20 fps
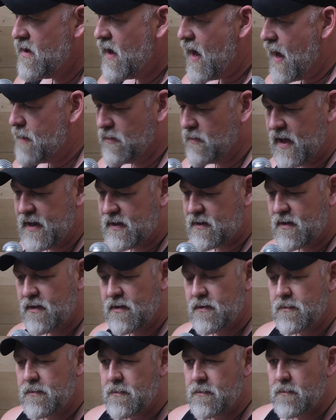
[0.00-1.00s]
I'm like,
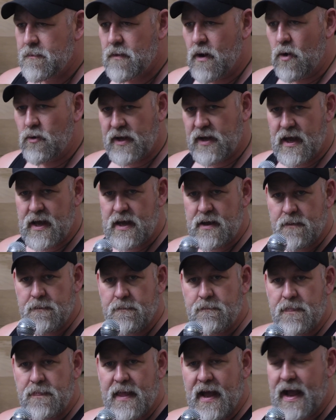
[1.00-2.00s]
okay,
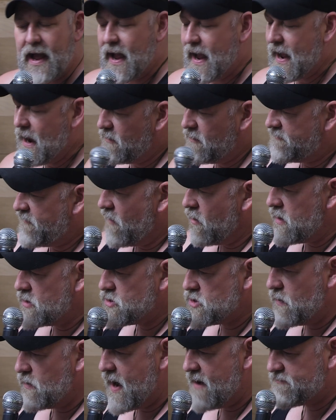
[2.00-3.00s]
how far did
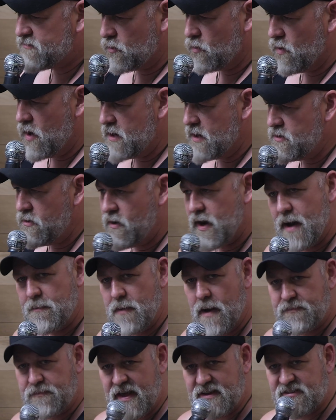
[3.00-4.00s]
you have to run doing I'm
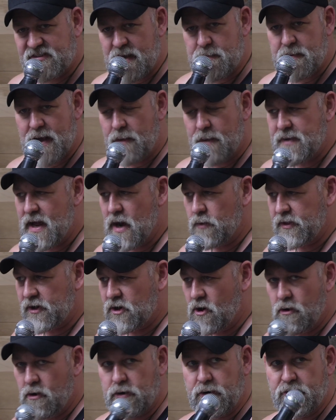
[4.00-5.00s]
up, they see me, I'm down with a
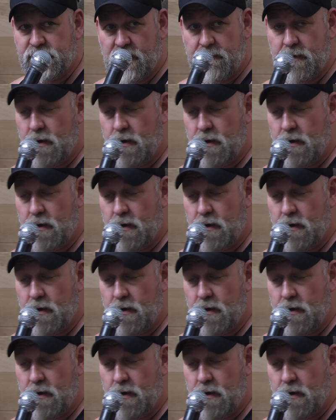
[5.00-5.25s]
Carl Gustaf?